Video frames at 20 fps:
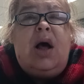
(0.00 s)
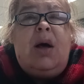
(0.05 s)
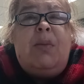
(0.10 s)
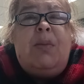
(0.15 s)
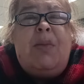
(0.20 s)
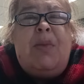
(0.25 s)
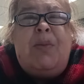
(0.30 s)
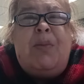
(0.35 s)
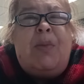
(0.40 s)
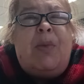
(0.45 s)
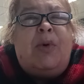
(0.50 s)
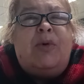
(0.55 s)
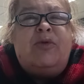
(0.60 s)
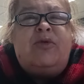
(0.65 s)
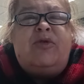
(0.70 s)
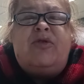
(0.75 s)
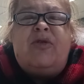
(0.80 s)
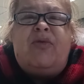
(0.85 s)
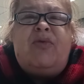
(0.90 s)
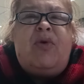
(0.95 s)
Um,
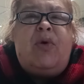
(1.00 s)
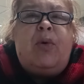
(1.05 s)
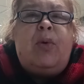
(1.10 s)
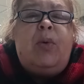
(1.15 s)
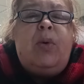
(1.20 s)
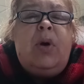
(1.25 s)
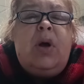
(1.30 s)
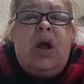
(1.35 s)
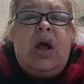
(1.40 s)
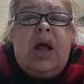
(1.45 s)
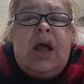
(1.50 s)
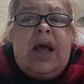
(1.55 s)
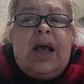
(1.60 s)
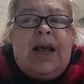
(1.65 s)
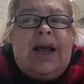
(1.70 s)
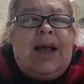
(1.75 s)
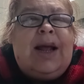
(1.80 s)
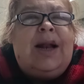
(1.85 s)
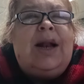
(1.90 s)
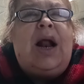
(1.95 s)
most of you
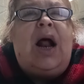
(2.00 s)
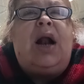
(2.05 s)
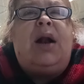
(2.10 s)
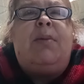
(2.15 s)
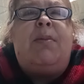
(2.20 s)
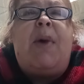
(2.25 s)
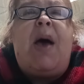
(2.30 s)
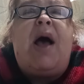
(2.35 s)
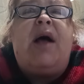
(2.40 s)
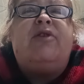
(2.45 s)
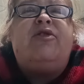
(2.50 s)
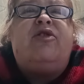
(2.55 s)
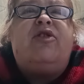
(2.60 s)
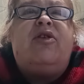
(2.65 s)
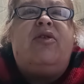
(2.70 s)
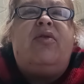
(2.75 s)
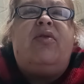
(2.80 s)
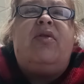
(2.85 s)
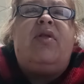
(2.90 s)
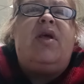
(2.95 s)
cannot
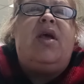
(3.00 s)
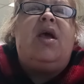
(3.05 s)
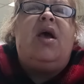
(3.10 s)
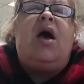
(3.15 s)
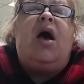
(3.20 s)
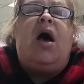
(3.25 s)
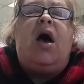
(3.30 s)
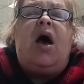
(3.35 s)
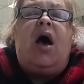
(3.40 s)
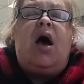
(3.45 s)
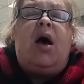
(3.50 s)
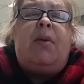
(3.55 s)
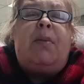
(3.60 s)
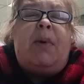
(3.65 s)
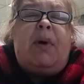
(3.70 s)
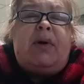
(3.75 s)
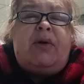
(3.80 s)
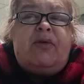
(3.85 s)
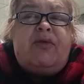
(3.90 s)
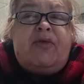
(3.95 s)
imagine the uh,
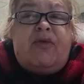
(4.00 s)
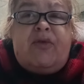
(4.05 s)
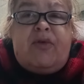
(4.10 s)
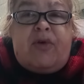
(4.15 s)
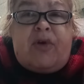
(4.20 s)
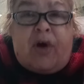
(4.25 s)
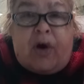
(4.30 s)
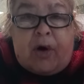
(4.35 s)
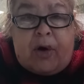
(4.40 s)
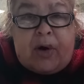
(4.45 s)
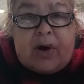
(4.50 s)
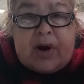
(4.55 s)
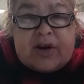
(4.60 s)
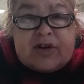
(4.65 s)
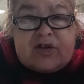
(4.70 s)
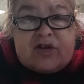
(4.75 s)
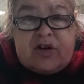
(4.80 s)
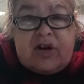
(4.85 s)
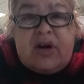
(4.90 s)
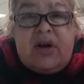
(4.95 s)
amount of
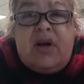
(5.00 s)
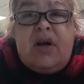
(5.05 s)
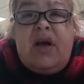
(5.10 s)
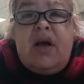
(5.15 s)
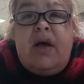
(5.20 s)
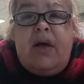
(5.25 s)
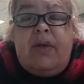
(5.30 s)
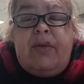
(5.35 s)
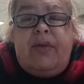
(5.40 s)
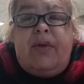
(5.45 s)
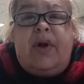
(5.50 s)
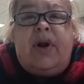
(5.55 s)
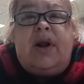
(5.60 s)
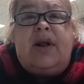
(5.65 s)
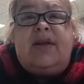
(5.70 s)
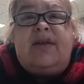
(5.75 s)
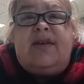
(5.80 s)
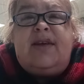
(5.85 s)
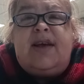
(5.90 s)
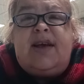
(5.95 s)
courage that
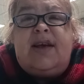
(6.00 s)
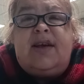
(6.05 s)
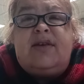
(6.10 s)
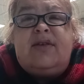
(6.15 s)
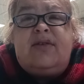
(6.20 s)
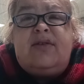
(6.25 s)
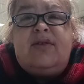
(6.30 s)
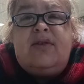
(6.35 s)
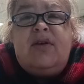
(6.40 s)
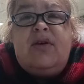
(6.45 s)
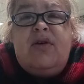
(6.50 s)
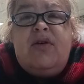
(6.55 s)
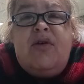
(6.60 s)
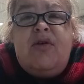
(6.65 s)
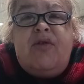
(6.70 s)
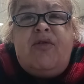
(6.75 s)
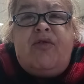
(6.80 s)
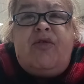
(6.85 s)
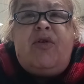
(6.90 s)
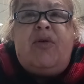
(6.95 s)
it takes
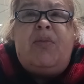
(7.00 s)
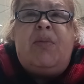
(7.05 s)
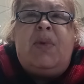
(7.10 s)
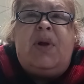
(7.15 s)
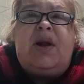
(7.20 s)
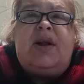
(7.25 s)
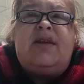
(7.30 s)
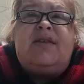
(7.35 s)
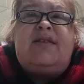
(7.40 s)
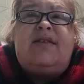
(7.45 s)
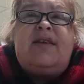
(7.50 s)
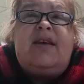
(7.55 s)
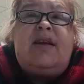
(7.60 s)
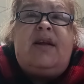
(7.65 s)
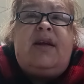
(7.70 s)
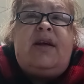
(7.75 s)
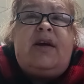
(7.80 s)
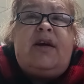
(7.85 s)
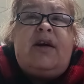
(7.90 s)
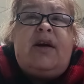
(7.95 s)
for me to
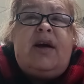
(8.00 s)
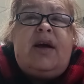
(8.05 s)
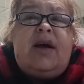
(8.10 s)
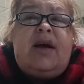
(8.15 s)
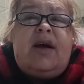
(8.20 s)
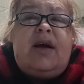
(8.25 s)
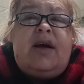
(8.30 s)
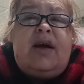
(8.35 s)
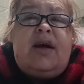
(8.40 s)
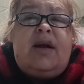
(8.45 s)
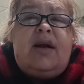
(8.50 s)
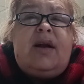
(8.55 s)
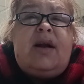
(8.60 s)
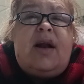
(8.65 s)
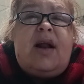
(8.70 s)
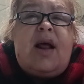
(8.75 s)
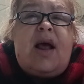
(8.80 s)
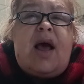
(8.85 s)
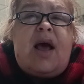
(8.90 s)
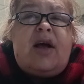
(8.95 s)
sit here
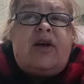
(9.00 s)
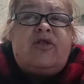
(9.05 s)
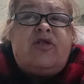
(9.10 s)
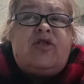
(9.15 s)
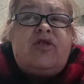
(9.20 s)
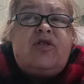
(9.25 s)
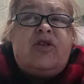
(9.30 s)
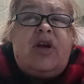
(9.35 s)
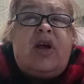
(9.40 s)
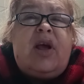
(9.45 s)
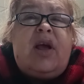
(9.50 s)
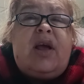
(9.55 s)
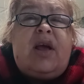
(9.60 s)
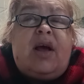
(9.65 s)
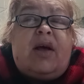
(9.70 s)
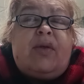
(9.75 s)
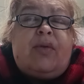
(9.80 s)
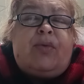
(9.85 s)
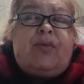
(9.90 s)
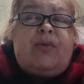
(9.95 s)
and actually
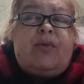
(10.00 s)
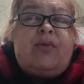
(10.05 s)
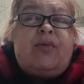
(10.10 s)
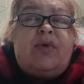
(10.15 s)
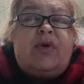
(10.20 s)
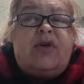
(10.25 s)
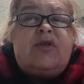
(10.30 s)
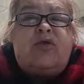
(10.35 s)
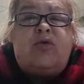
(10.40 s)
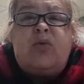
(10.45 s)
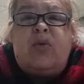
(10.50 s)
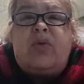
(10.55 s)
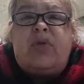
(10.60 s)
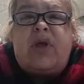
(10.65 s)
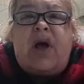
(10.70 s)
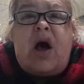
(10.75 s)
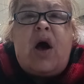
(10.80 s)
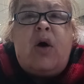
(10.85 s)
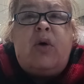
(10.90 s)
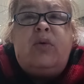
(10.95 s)
get through this
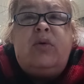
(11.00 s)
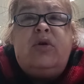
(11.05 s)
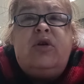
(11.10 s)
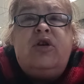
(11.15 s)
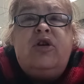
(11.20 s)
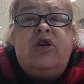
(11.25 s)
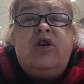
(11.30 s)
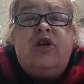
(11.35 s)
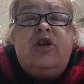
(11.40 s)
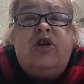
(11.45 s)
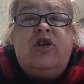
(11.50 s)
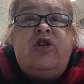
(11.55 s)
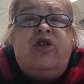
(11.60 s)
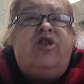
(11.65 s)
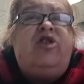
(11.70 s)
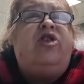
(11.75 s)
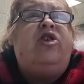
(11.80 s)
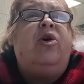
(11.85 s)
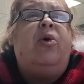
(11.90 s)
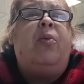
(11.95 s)
without
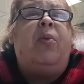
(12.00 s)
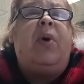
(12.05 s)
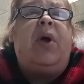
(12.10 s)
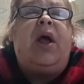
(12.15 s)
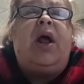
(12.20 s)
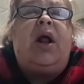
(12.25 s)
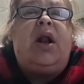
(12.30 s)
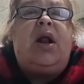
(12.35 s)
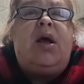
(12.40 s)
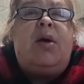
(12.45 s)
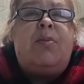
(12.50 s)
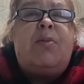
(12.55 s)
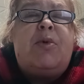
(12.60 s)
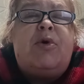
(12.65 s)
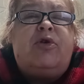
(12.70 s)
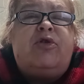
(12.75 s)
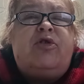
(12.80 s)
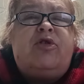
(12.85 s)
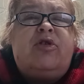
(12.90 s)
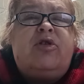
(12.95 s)
showing any
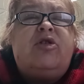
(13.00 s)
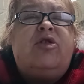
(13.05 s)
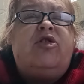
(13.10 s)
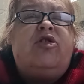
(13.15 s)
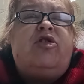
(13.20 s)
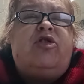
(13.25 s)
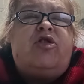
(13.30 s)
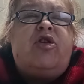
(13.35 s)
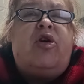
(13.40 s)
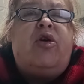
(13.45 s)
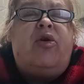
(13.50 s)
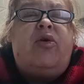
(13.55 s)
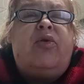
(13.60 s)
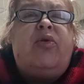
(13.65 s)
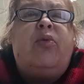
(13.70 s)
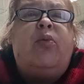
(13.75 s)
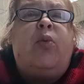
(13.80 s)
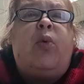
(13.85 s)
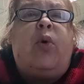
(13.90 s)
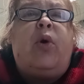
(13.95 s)
emotion to show you
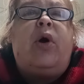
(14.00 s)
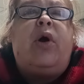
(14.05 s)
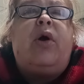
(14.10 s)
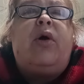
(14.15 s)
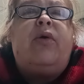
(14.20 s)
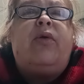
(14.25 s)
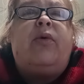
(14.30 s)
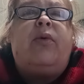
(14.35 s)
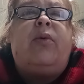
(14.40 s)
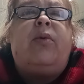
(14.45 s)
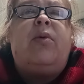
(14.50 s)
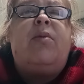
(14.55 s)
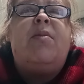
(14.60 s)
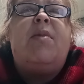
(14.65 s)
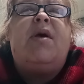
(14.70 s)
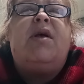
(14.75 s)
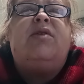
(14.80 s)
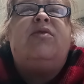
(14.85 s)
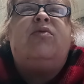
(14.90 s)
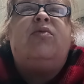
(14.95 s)
the warrior that
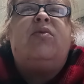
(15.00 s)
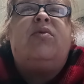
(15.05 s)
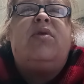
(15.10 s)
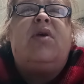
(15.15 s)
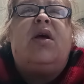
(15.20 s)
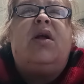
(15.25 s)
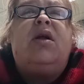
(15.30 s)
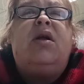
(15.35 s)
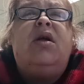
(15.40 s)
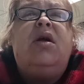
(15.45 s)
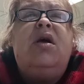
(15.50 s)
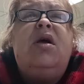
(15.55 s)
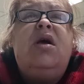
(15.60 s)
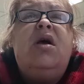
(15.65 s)
remains within.